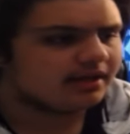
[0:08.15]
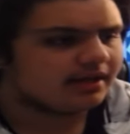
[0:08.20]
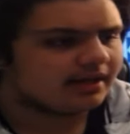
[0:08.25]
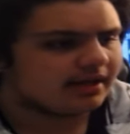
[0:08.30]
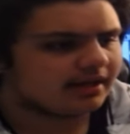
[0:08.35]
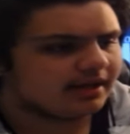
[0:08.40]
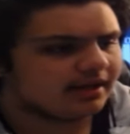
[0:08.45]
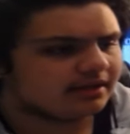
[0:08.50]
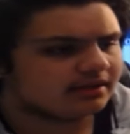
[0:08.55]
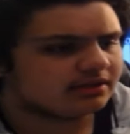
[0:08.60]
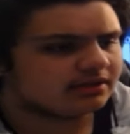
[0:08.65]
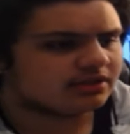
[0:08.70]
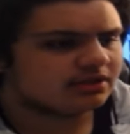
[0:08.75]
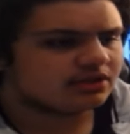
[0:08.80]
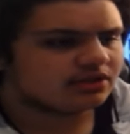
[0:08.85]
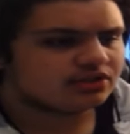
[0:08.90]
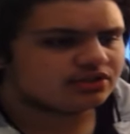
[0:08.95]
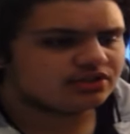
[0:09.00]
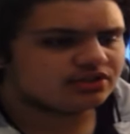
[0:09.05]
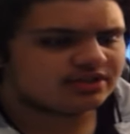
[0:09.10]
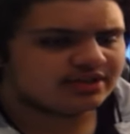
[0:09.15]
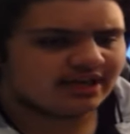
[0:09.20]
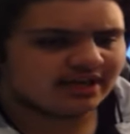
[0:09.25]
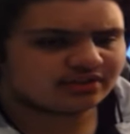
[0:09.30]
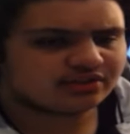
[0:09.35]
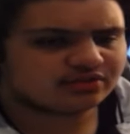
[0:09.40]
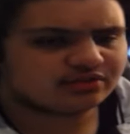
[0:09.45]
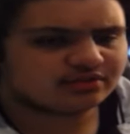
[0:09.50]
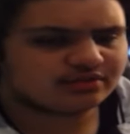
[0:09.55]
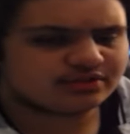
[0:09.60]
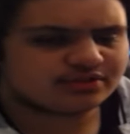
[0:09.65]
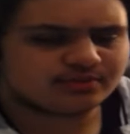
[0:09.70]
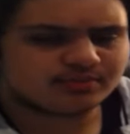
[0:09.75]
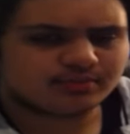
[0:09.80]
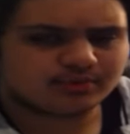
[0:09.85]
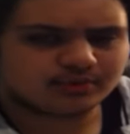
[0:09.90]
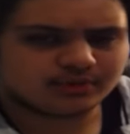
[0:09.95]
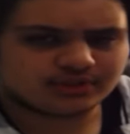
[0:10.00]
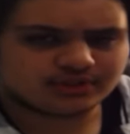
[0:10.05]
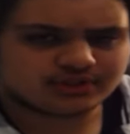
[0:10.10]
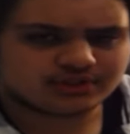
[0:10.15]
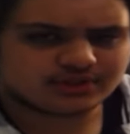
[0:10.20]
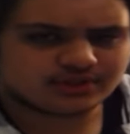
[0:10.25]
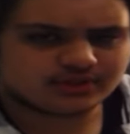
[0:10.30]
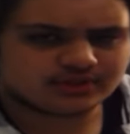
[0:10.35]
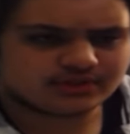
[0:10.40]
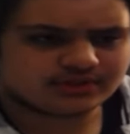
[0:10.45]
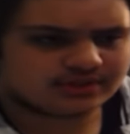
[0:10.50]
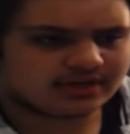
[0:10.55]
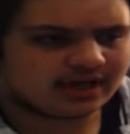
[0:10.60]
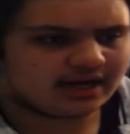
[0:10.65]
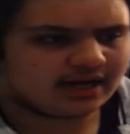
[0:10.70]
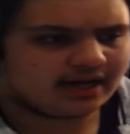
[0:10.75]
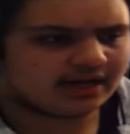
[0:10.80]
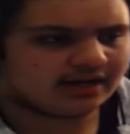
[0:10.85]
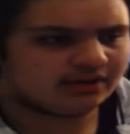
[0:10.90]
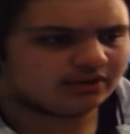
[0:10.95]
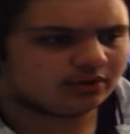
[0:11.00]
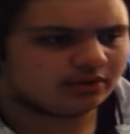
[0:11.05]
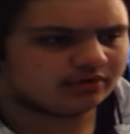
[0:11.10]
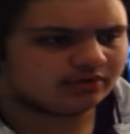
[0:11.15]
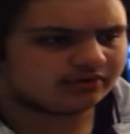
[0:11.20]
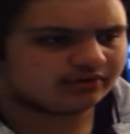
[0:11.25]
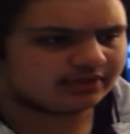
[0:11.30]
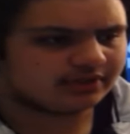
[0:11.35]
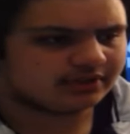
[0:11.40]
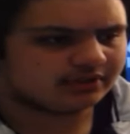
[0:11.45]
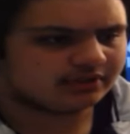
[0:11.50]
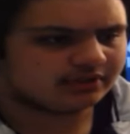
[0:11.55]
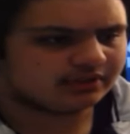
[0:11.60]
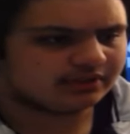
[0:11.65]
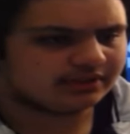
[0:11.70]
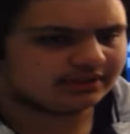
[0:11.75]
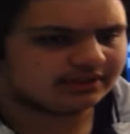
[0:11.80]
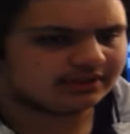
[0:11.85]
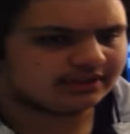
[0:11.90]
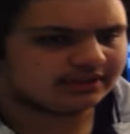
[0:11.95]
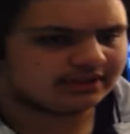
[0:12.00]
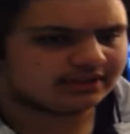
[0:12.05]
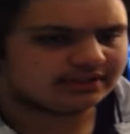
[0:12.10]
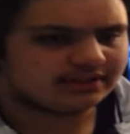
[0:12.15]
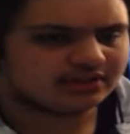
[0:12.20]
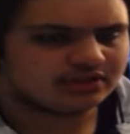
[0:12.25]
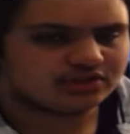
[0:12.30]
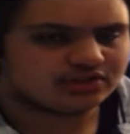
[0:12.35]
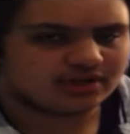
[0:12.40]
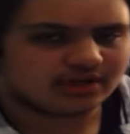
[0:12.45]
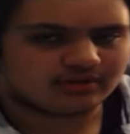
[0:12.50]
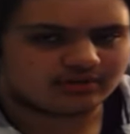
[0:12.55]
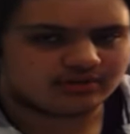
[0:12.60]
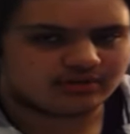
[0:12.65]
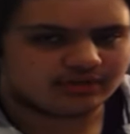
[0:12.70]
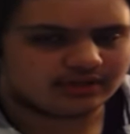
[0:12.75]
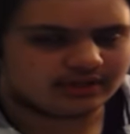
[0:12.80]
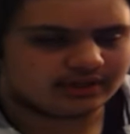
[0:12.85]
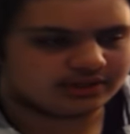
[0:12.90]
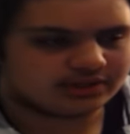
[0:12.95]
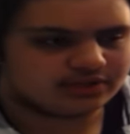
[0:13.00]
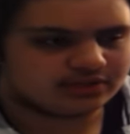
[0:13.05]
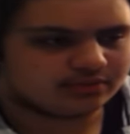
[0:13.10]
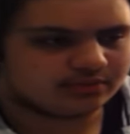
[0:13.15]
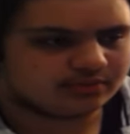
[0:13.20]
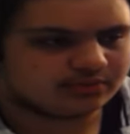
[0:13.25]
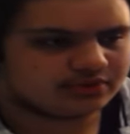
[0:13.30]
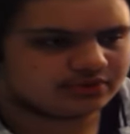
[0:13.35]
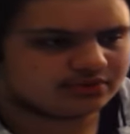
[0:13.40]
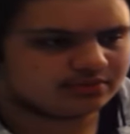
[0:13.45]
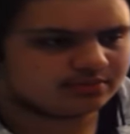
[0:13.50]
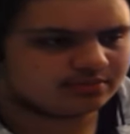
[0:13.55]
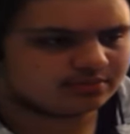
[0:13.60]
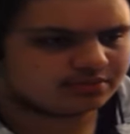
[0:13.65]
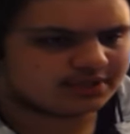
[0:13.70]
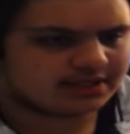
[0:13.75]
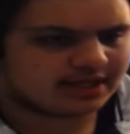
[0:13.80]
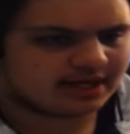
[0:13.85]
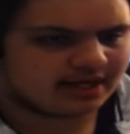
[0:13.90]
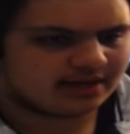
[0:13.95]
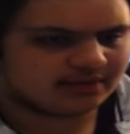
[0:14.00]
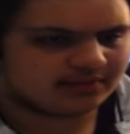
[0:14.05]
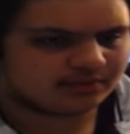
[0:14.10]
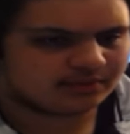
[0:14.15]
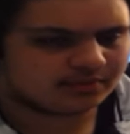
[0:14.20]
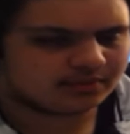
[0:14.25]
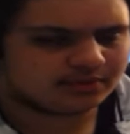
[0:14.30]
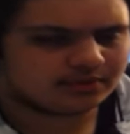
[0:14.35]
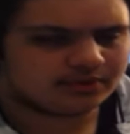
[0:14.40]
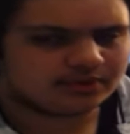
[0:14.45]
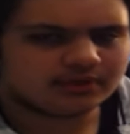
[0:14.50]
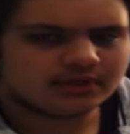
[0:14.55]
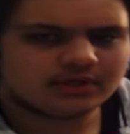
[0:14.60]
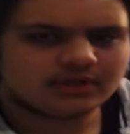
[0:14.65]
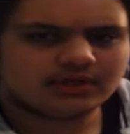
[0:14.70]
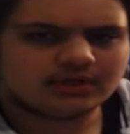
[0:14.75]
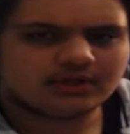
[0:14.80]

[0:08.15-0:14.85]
And she actually supported Jill Stein over Hillary Clinton in the general election, which is pretty admirable.